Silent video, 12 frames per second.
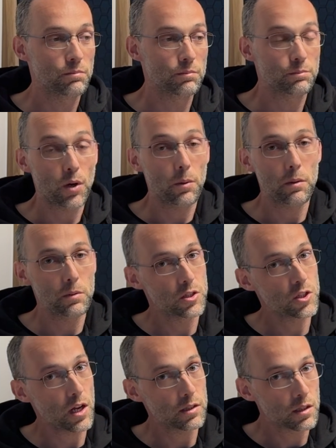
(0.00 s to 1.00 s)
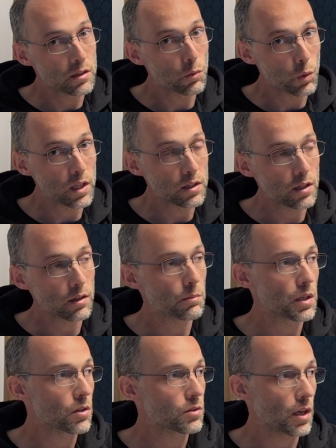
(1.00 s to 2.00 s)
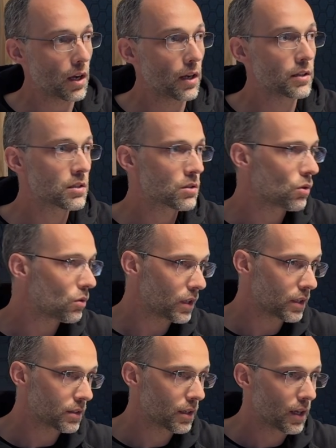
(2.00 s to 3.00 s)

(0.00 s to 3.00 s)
probably just in the winter, because I saw that